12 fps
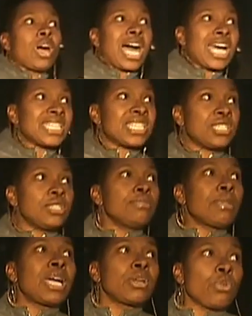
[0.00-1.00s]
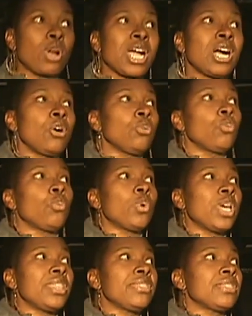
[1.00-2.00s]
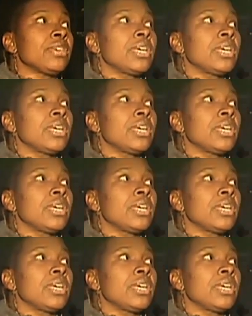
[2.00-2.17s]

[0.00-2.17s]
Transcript: trespassing and breaking and entering.